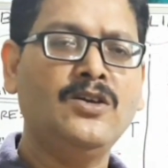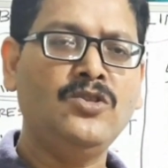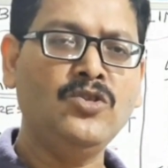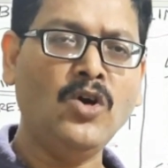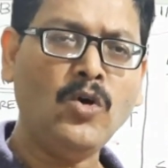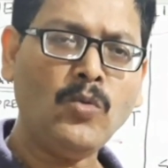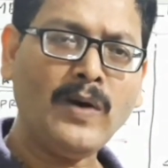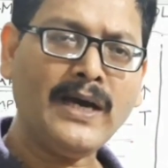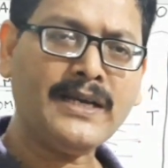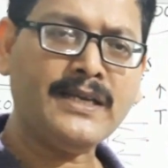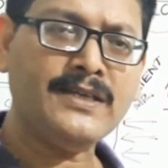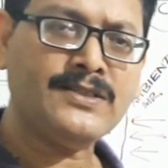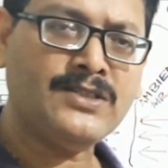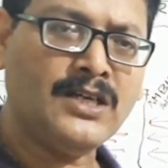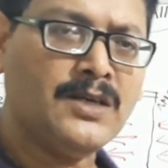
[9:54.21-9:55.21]
no work
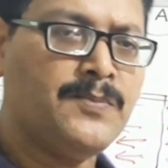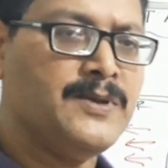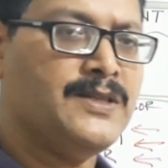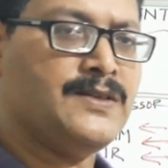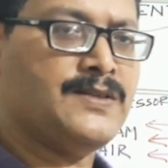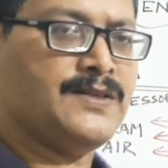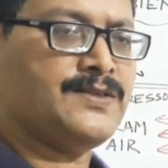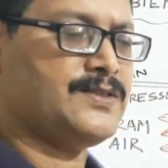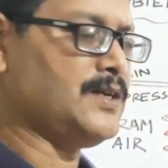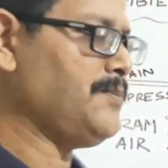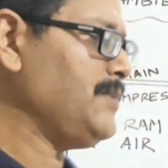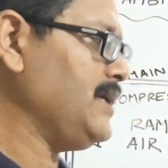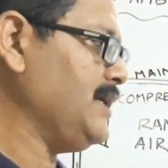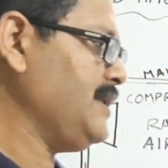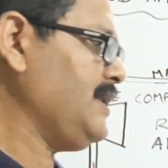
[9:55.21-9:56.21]
is done upon the
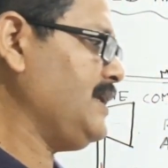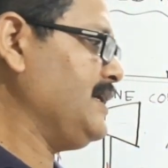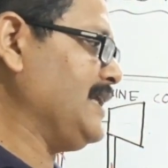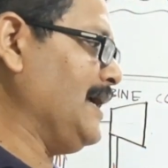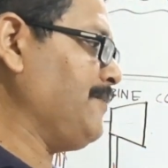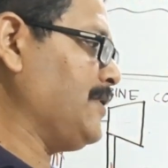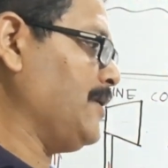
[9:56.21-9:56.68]
system in ram